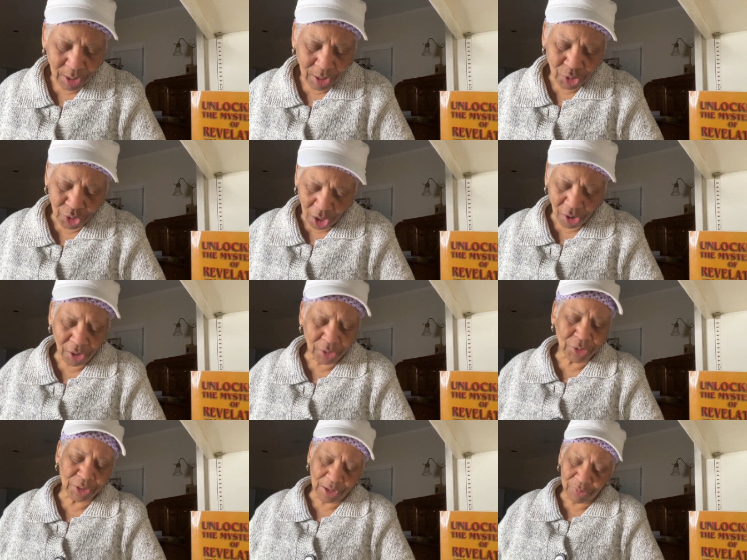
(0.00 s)
John
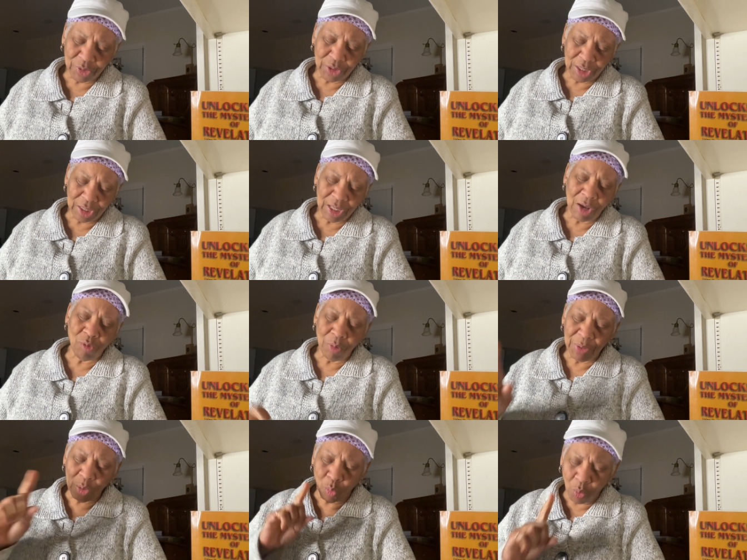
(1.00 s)
17. They will
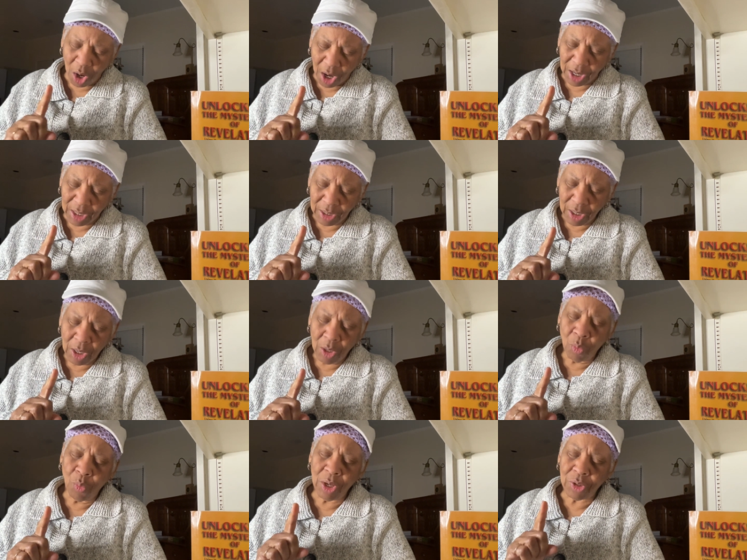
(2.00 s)
be one
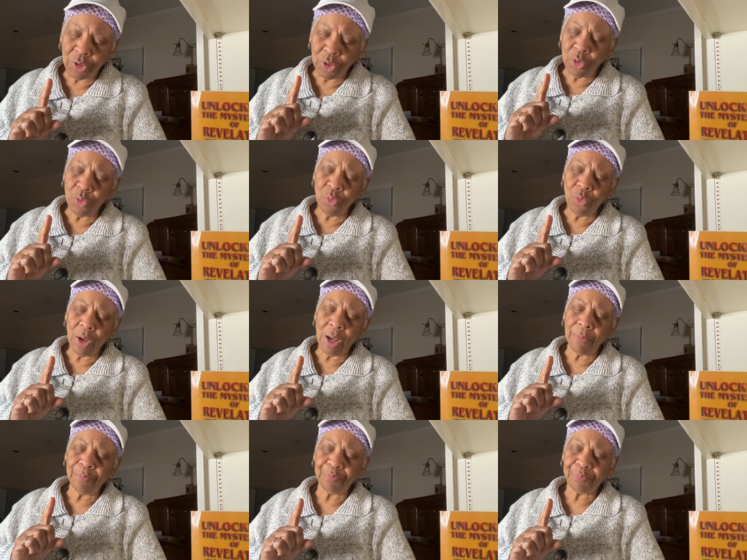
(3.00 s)
with you
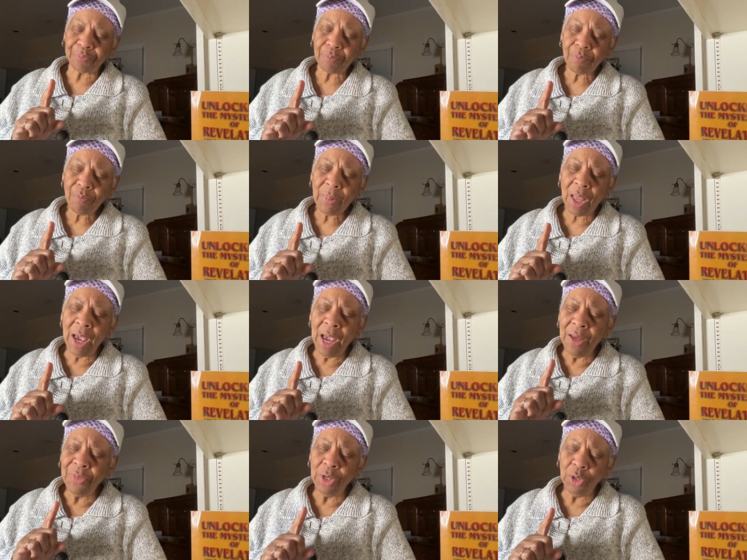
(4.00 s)

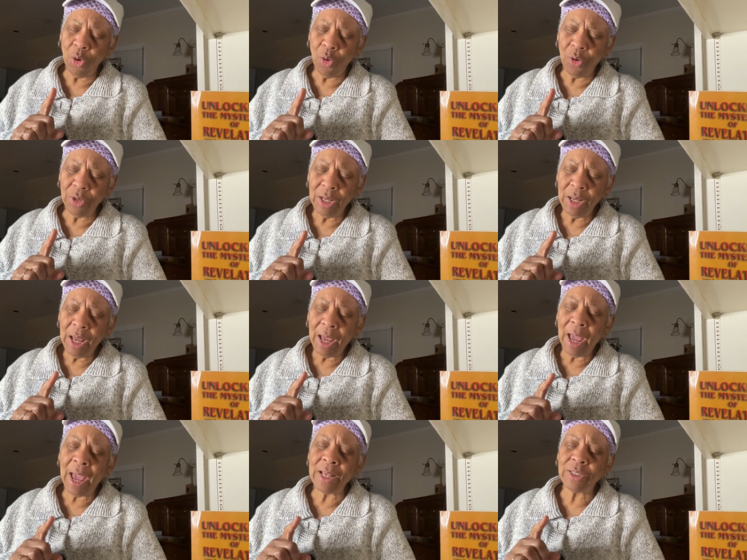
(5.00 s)
and the Lord
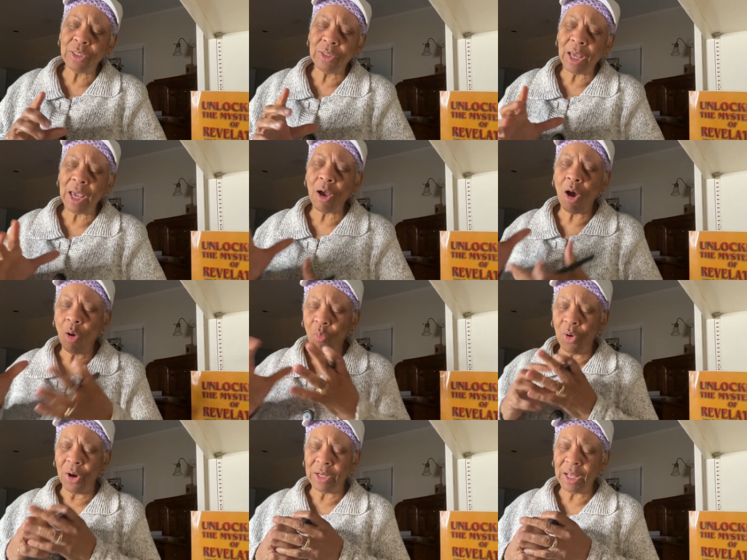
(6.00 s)
as they are
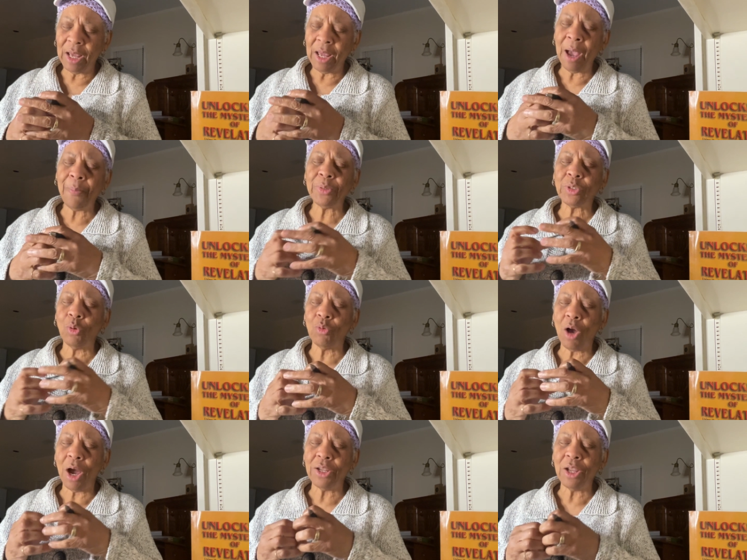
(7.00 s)
one. Help us, oh
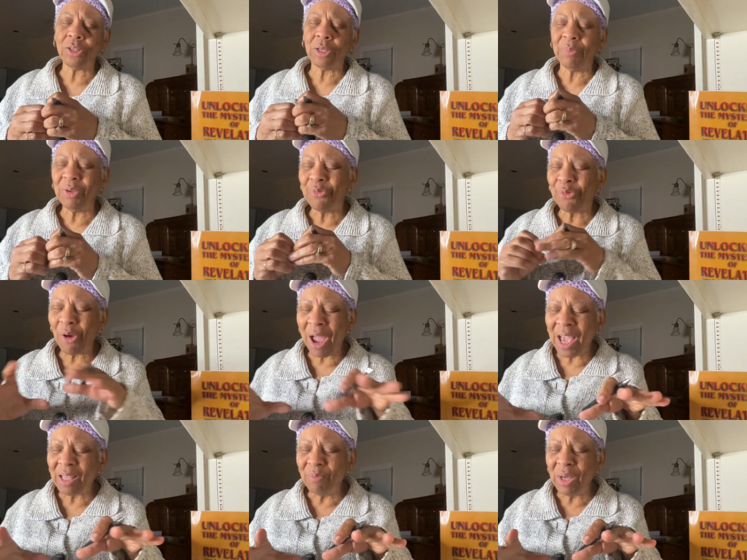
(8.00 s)
God, not to be
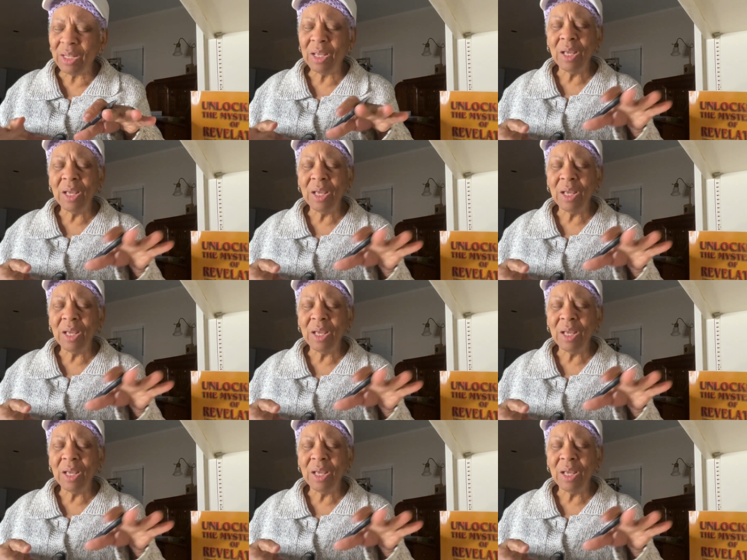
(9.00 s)
fragment,